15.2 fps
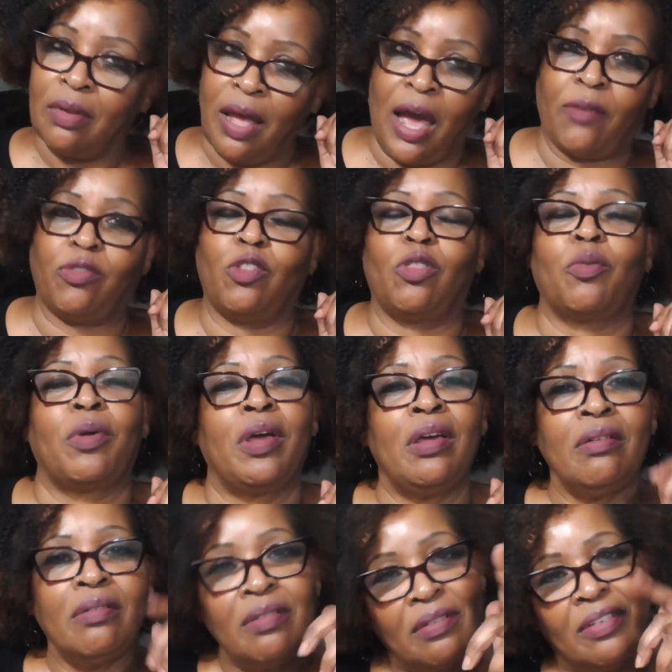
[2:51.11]
After
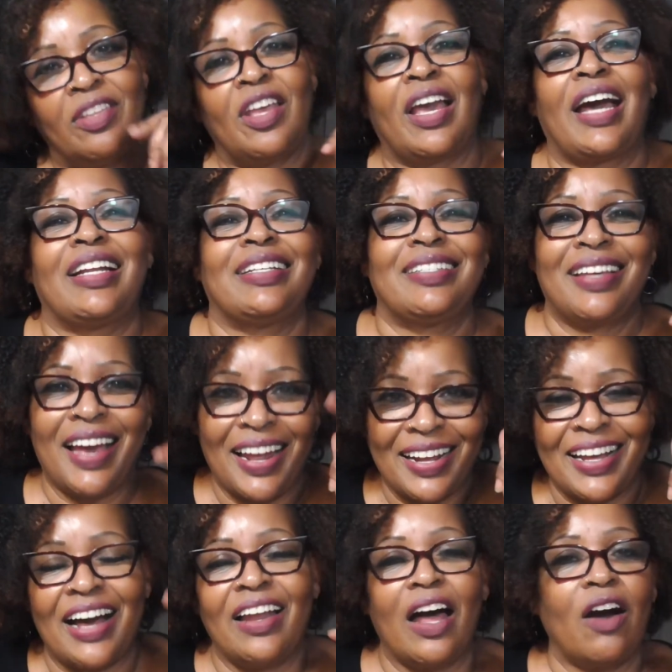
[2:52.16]
three, you gotta
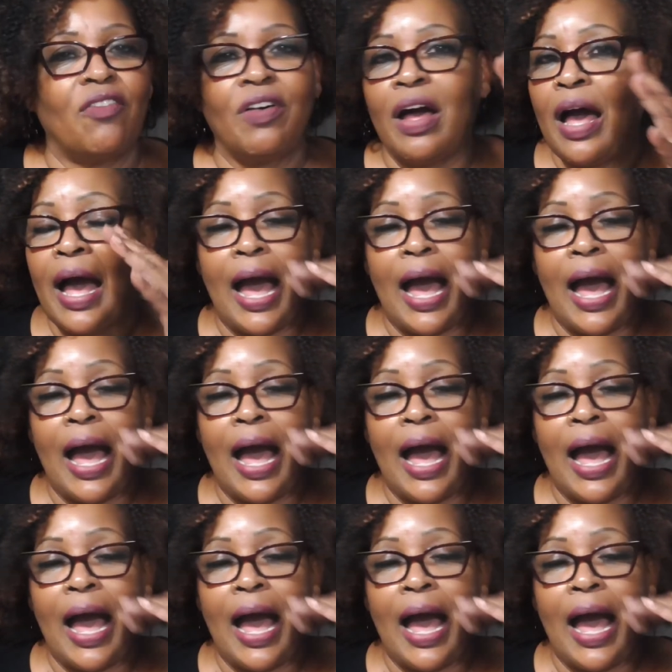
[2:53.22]
call off.